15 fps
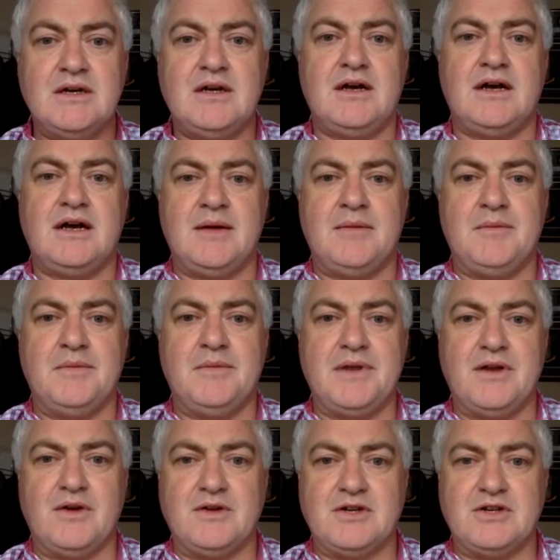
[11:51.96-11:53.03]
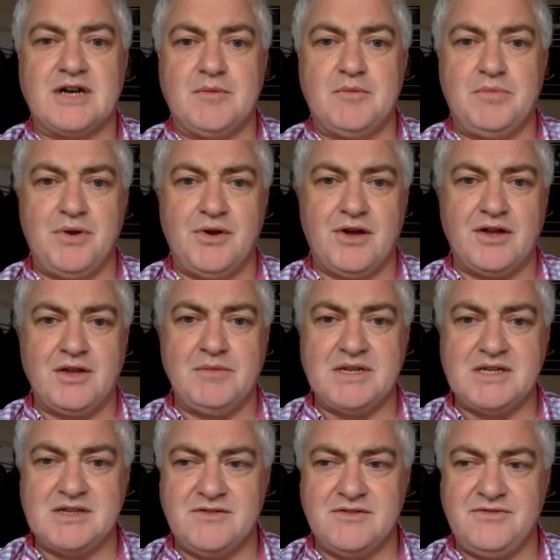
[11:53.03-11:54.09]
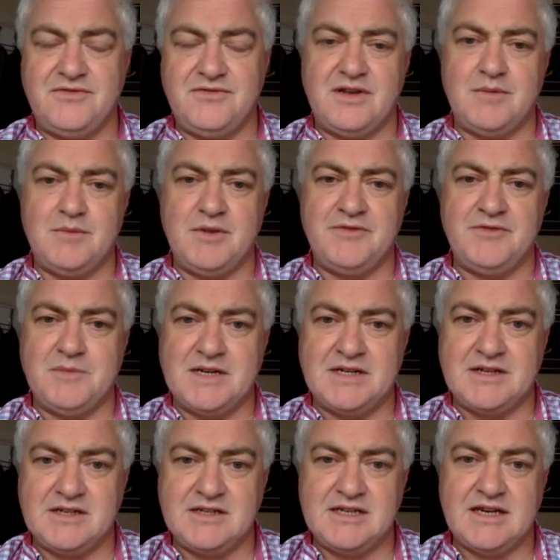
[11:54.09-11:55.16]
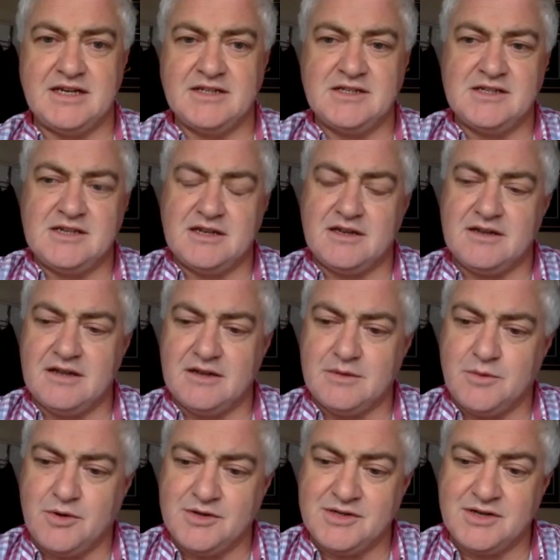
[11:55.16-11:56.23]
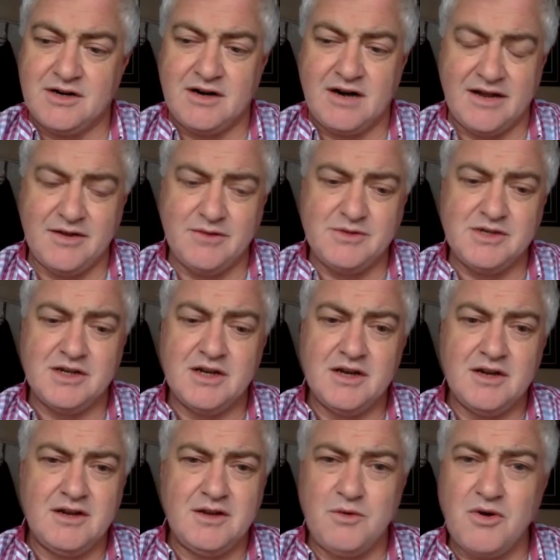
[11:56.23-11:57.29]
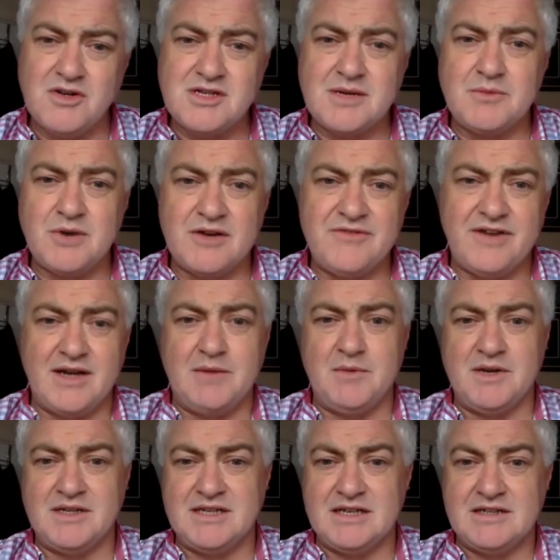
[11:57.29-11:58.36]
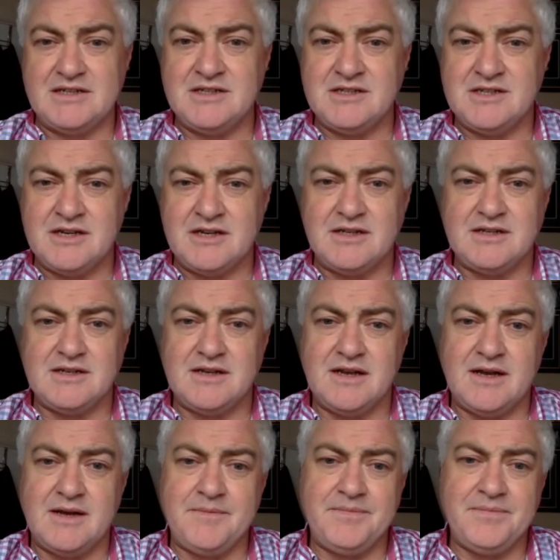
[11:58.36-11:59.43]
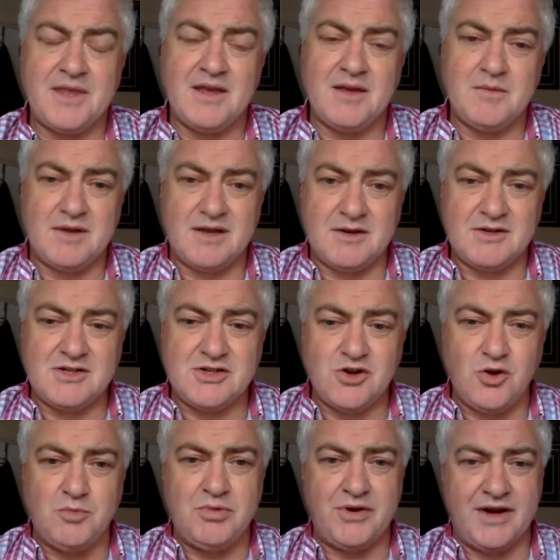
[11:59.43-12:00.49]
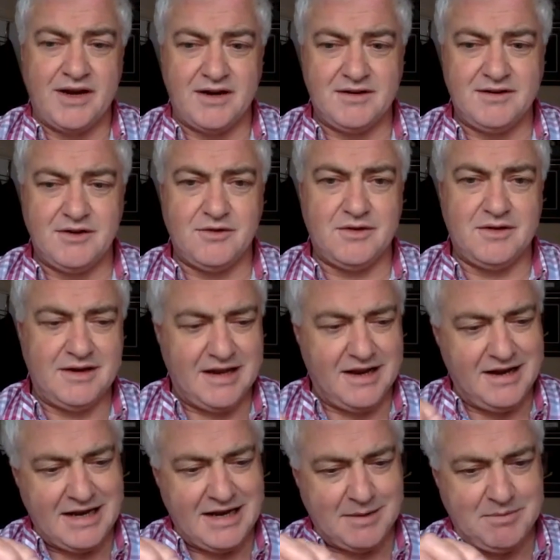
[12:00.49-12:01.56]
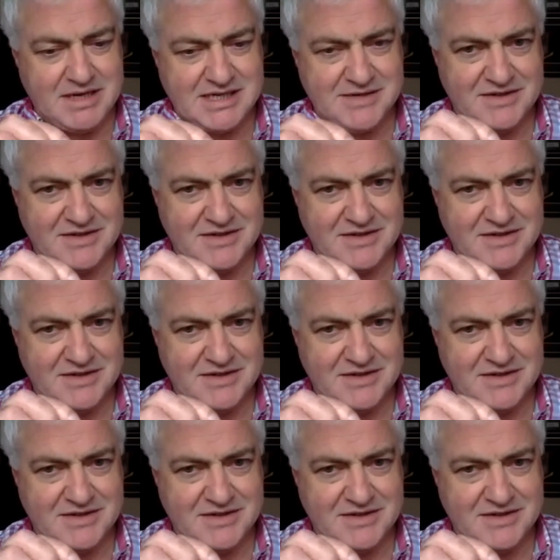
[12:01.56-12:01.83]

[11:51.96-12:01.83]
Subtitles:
You know, to try and pull out the bits of information and intelligence that there was there, and there was some quite valuable intelligence in it. Because it's all putting, you know, little bits of